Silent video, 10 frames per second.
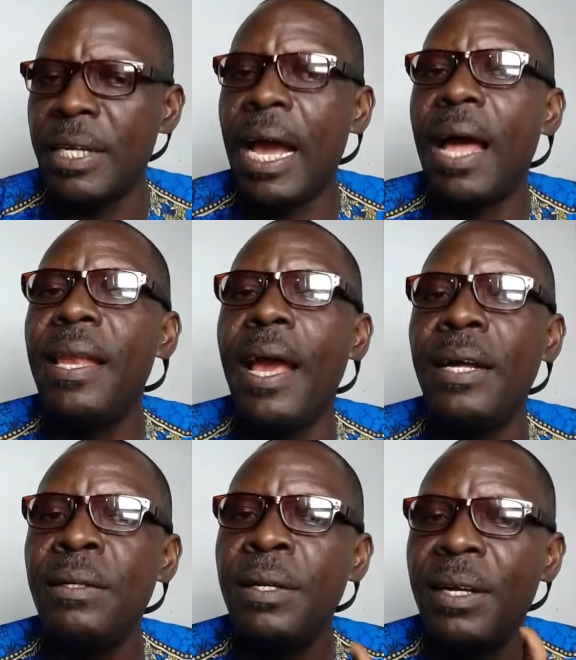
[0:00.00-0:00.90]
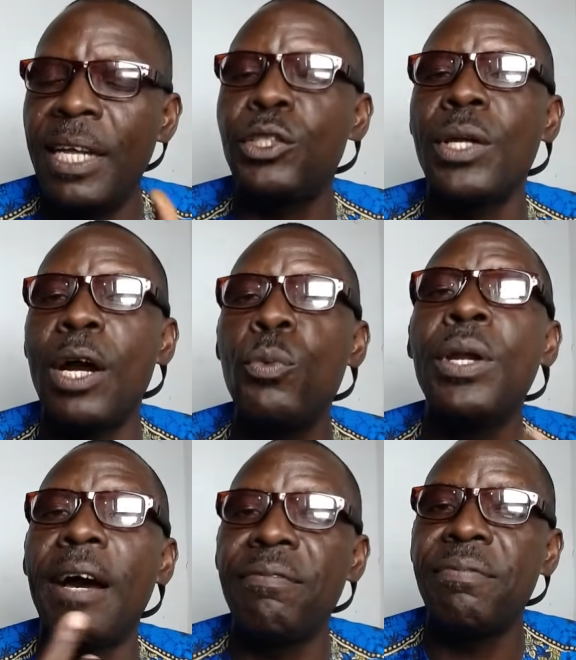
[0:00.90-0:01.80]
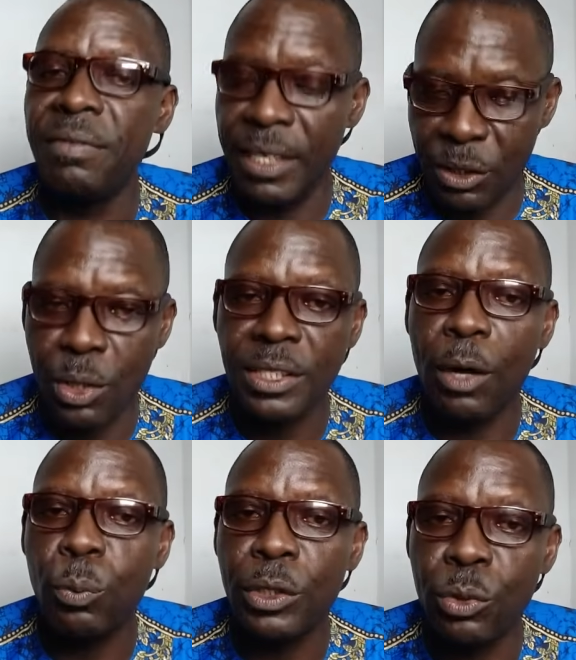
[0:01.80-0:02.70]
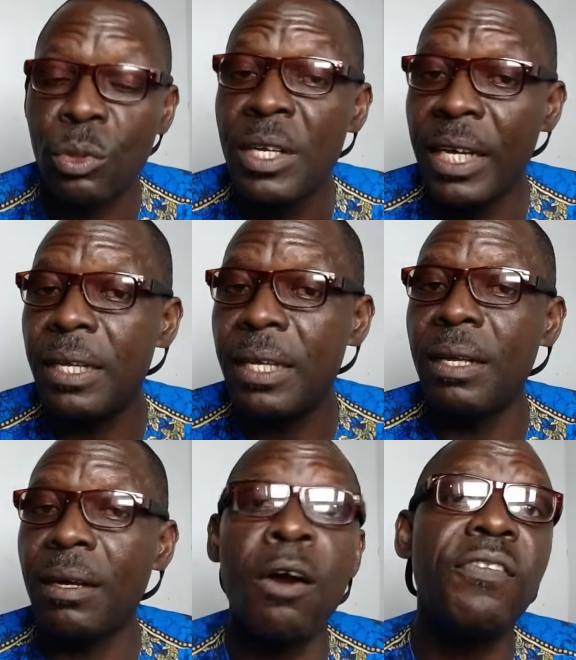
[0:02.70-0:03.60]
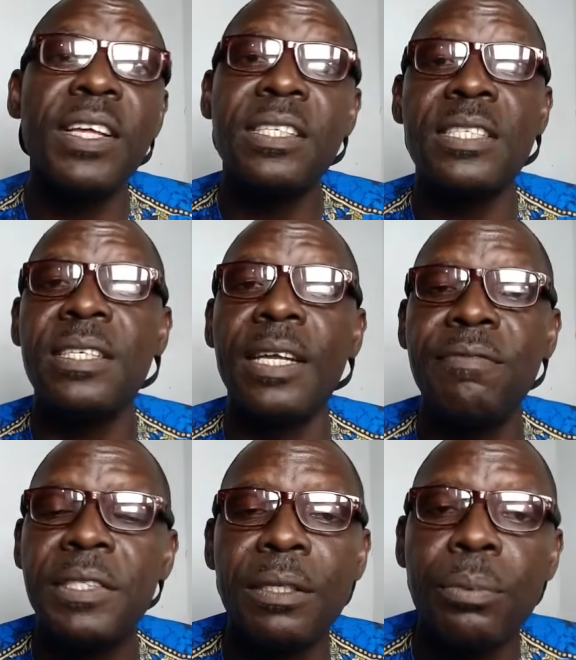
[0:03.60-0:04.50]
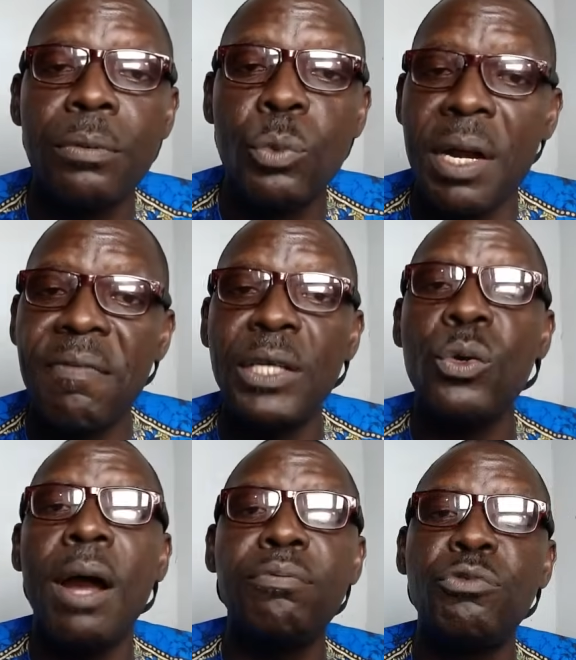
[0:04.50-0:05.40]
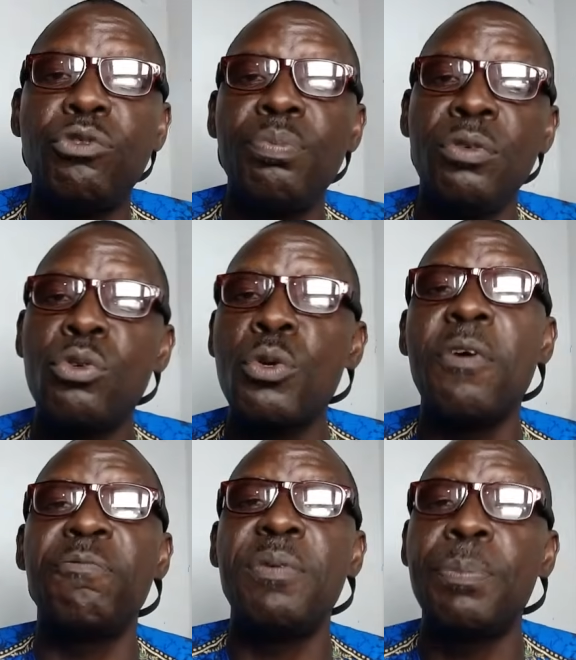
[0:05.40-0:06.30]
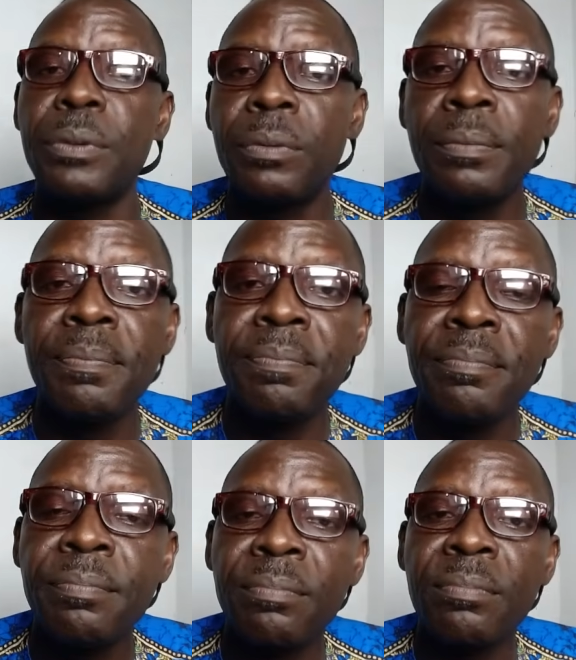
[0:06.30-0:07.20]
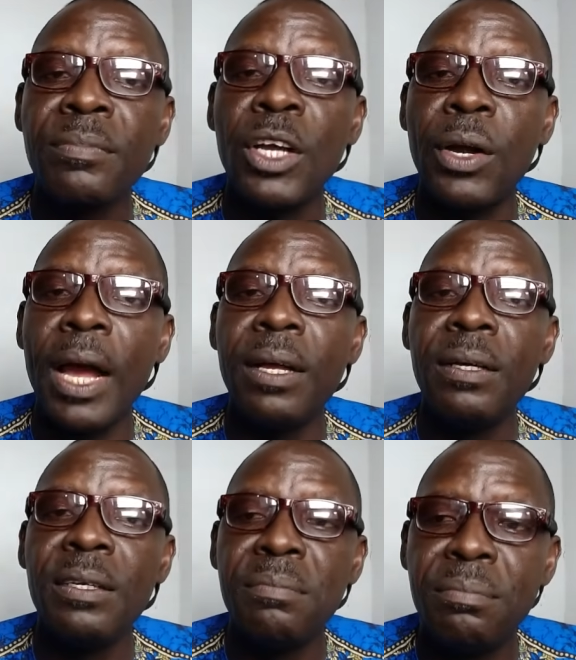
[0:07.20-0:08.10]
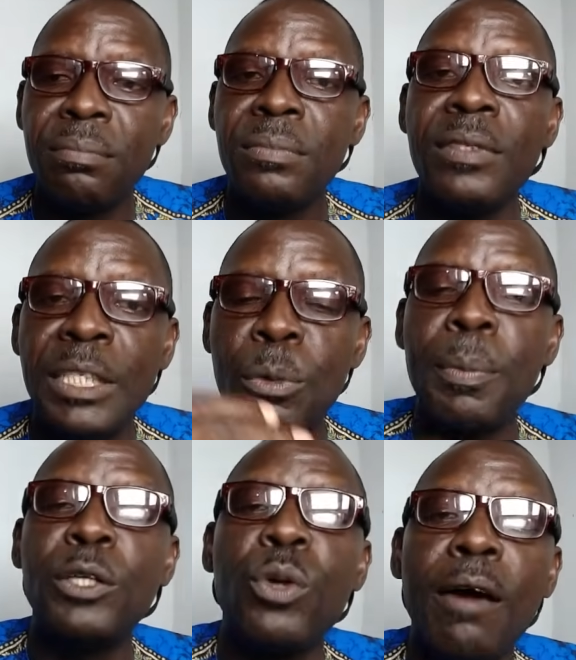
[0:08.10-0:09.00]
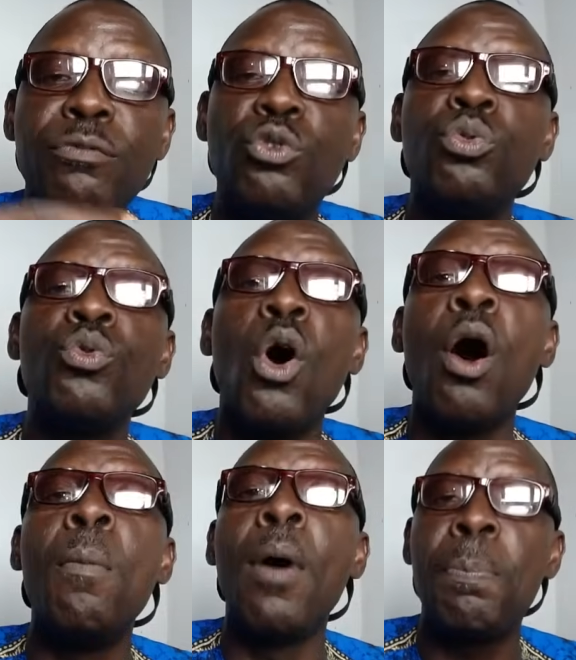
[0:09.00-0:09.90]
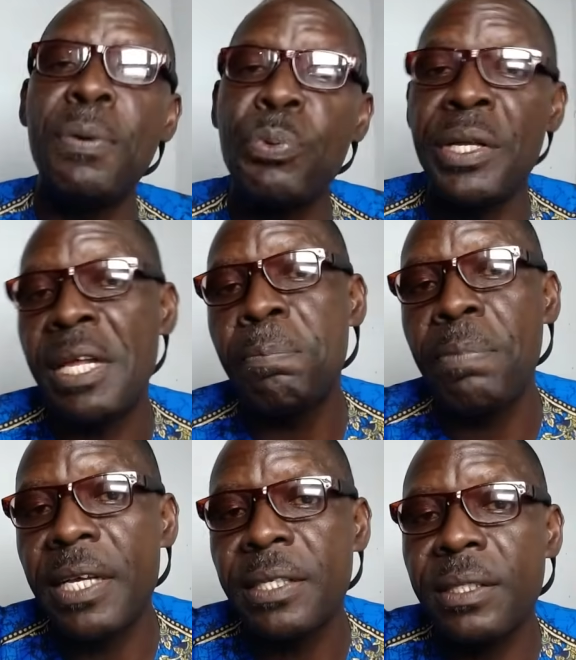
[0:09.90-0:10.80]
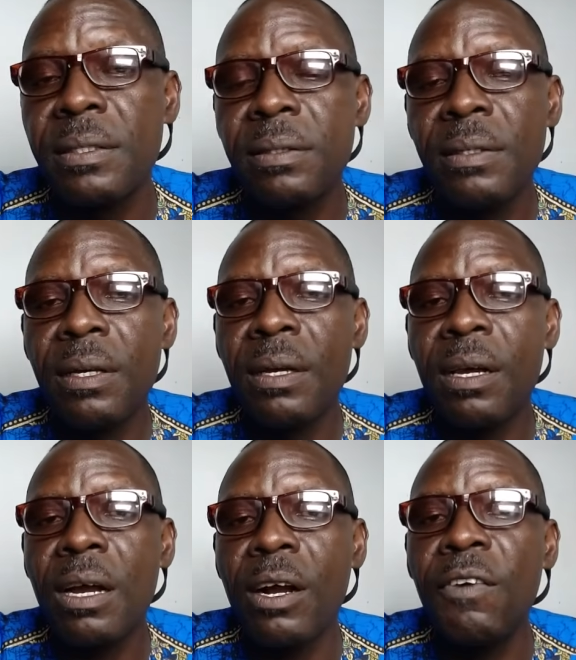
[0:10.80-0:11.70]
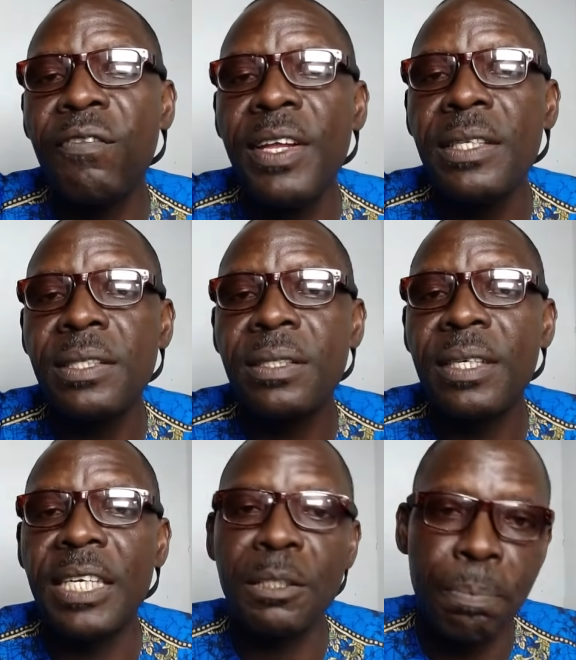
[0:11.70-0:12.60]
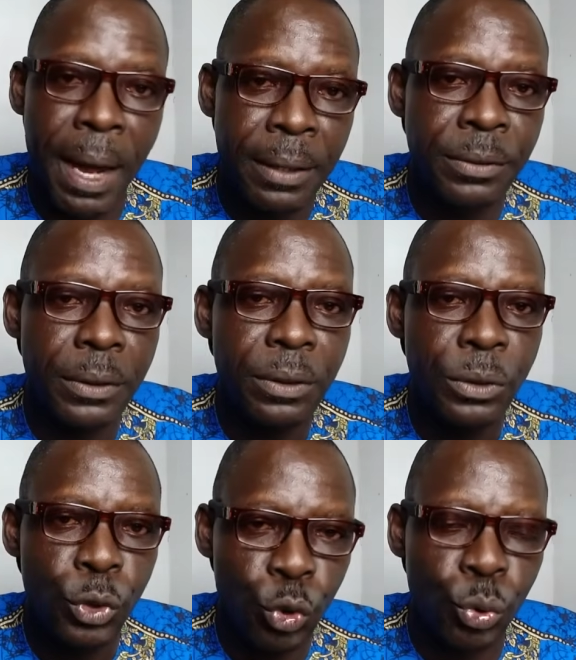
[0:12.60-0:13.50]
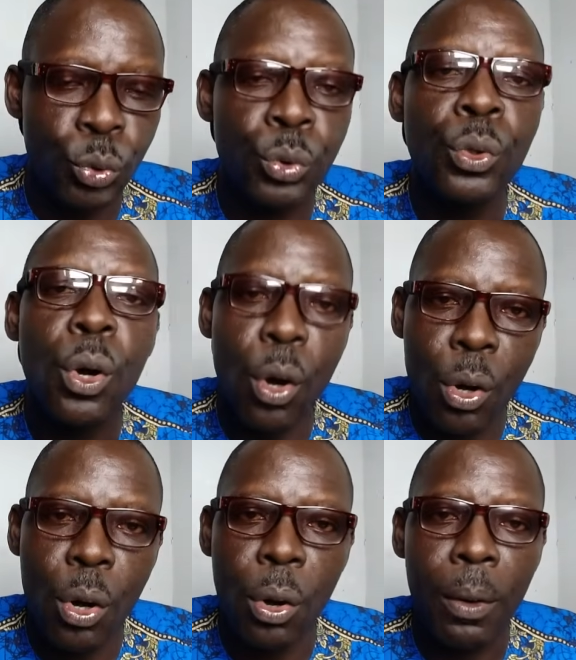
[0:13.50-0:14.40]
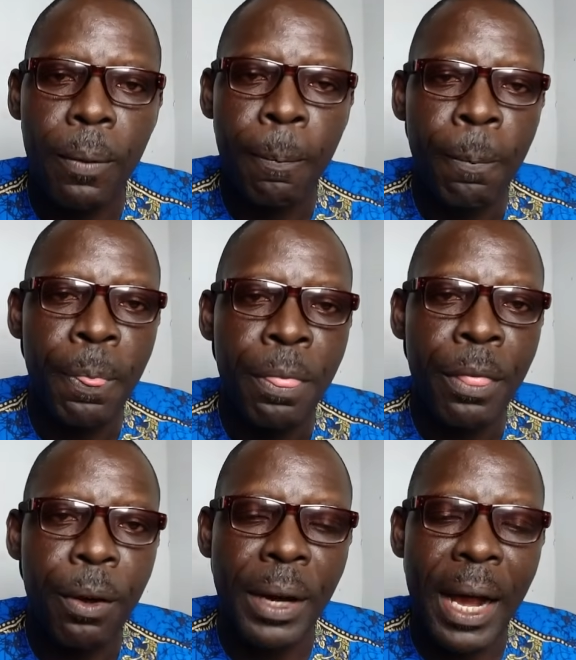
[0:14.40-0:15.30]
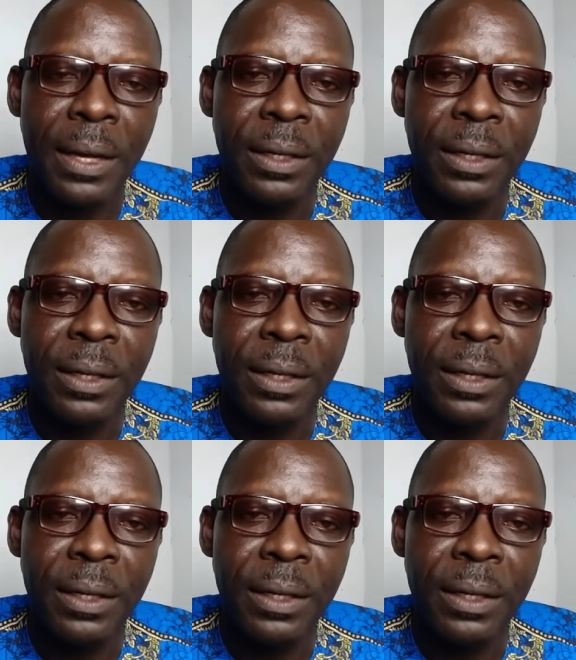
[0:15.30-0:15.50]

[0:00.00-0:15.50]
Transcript: earlier lecturer will have discussed that with you. Conflict is inevitable. Wherever you have two group of people, all right? The moment you have two or more people in a place, conflict is bound to occur, all right?